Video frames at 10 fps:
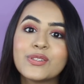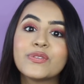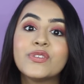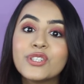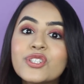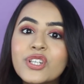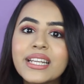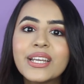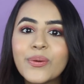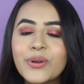is
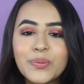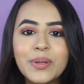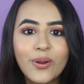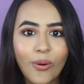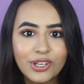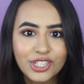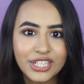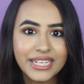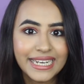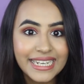officially going to be launched
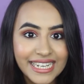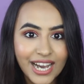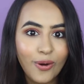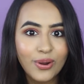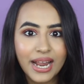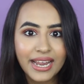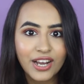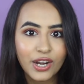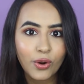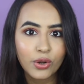in India on
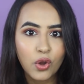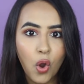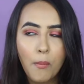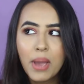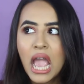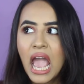Nykaa.com,